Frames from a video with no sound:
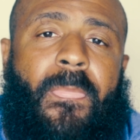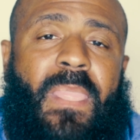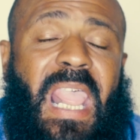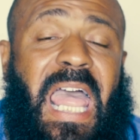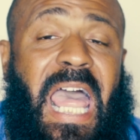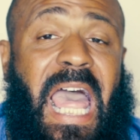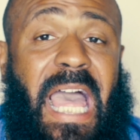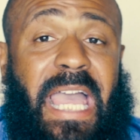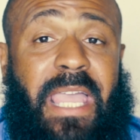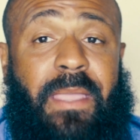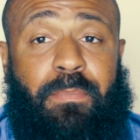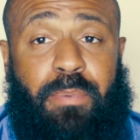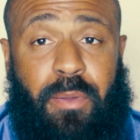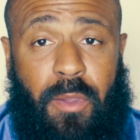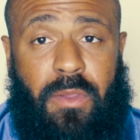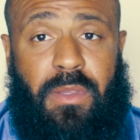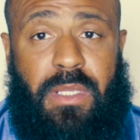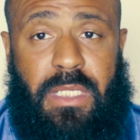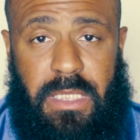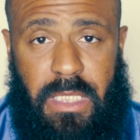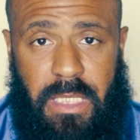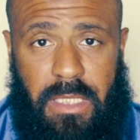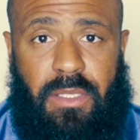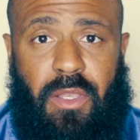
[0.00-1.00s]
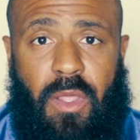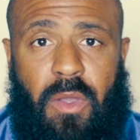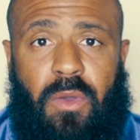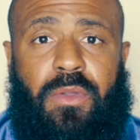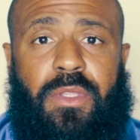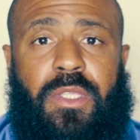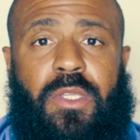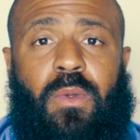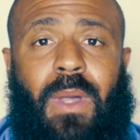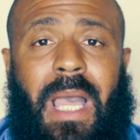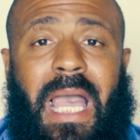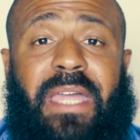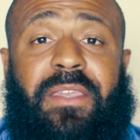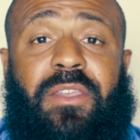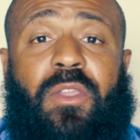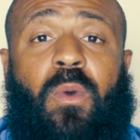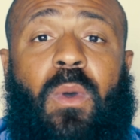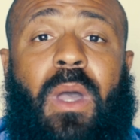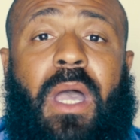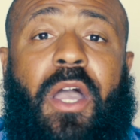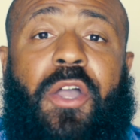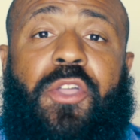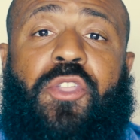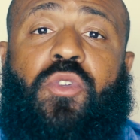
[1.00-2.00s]
I personally know you. I
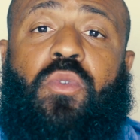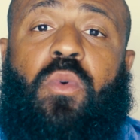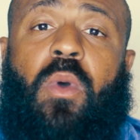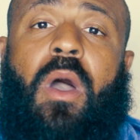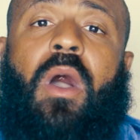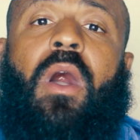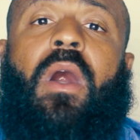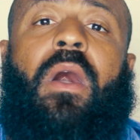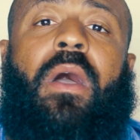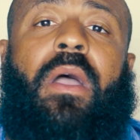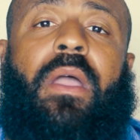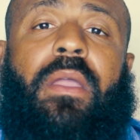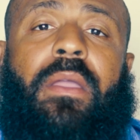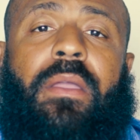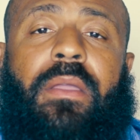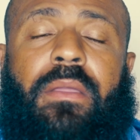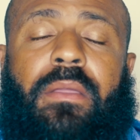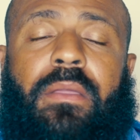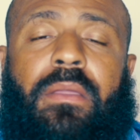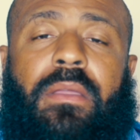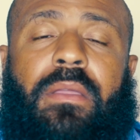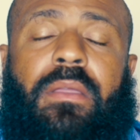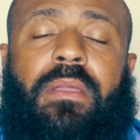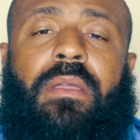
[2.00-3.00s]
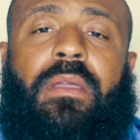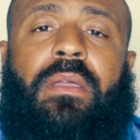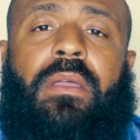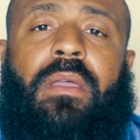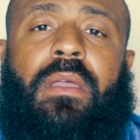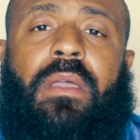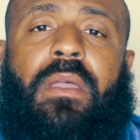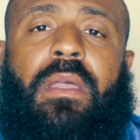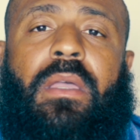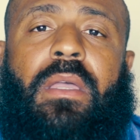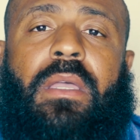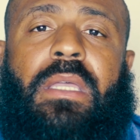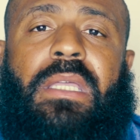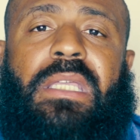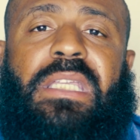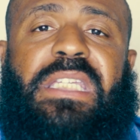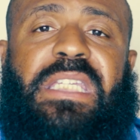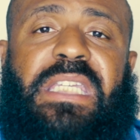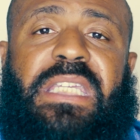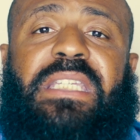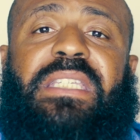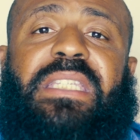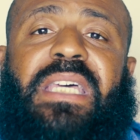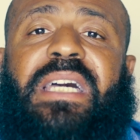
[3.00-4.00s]
know how you are.
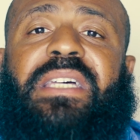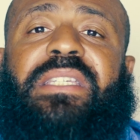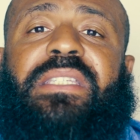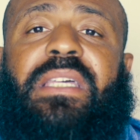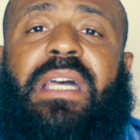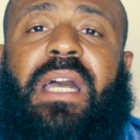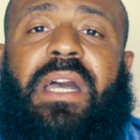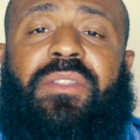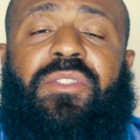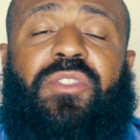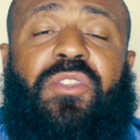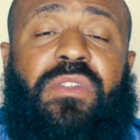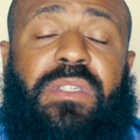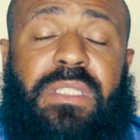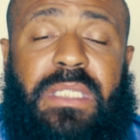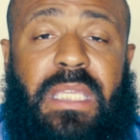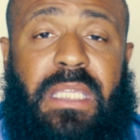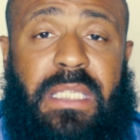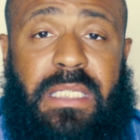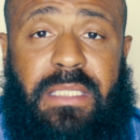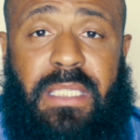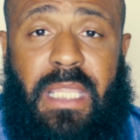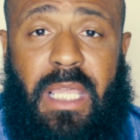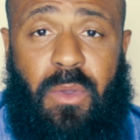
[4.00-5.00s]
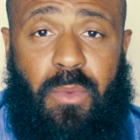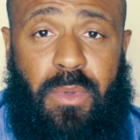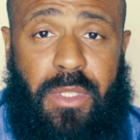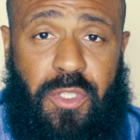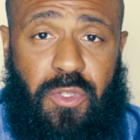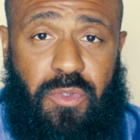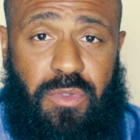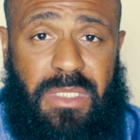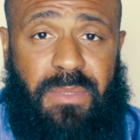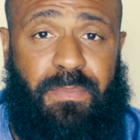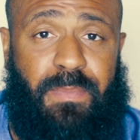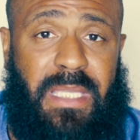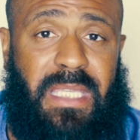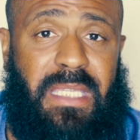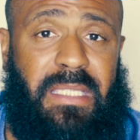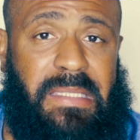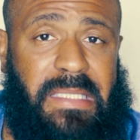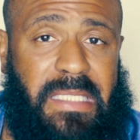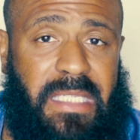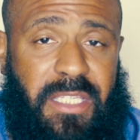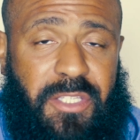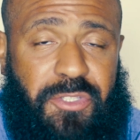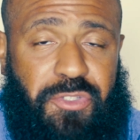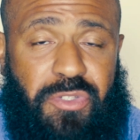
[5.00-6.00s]
She doesn't understand that when you
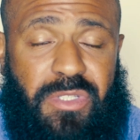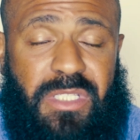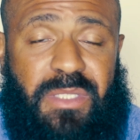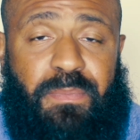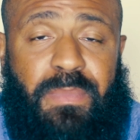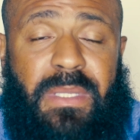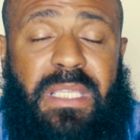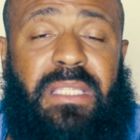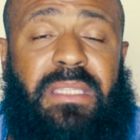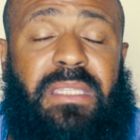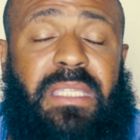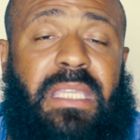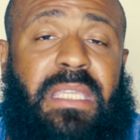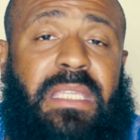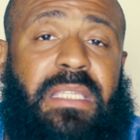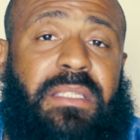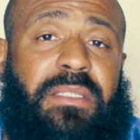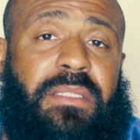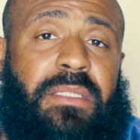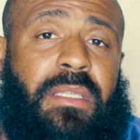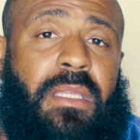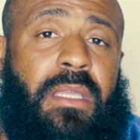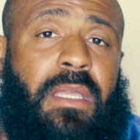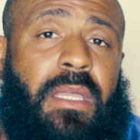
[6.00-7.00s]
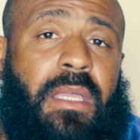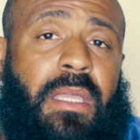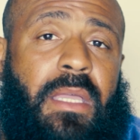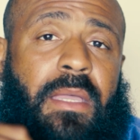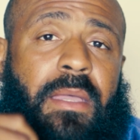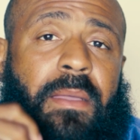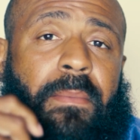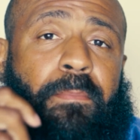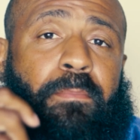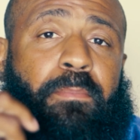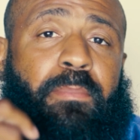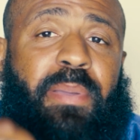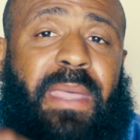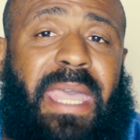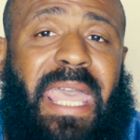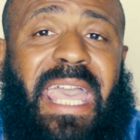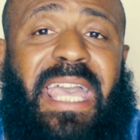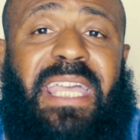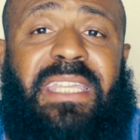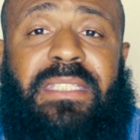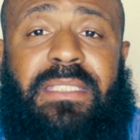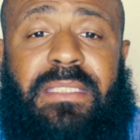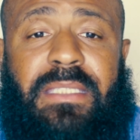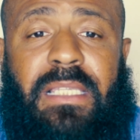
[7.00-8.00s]
speak things
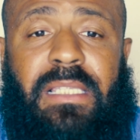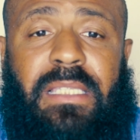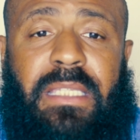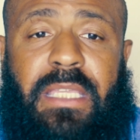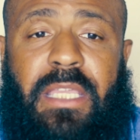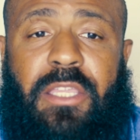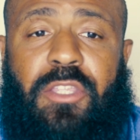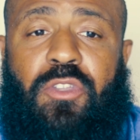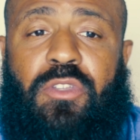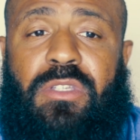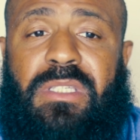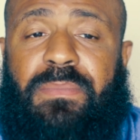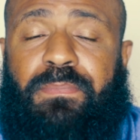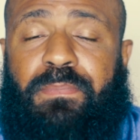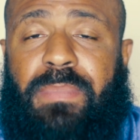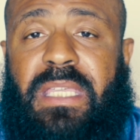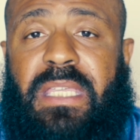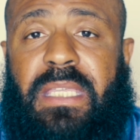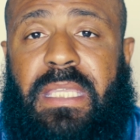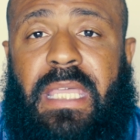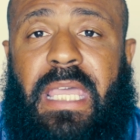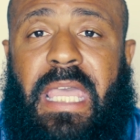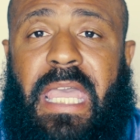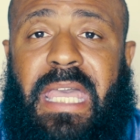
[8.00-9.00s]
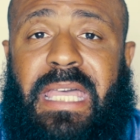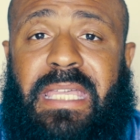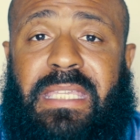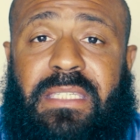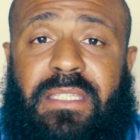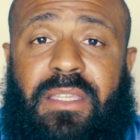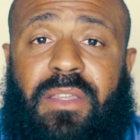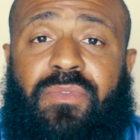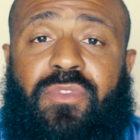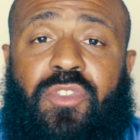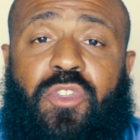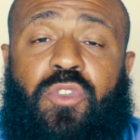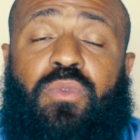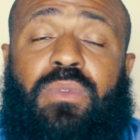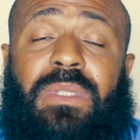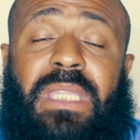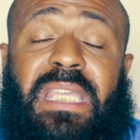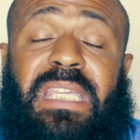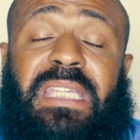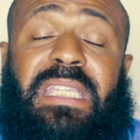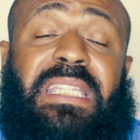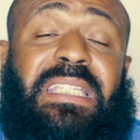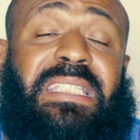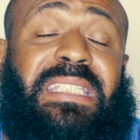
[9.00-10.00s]
passionately and you speak it as if you
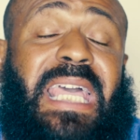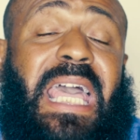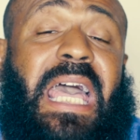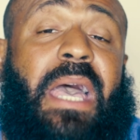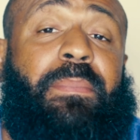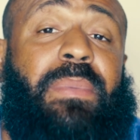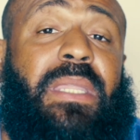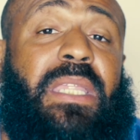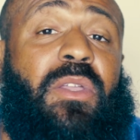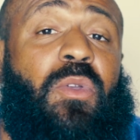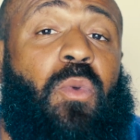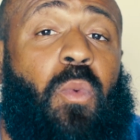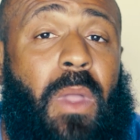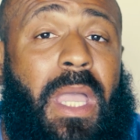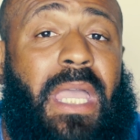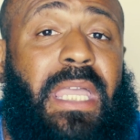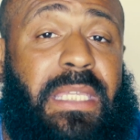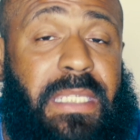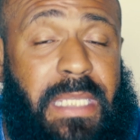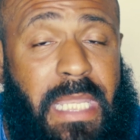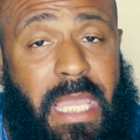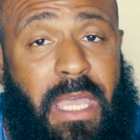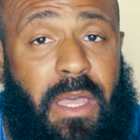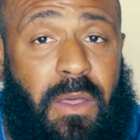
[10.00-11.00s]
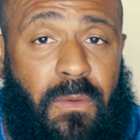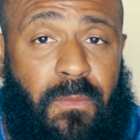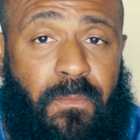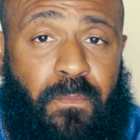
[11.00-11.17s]
think it's happening right now.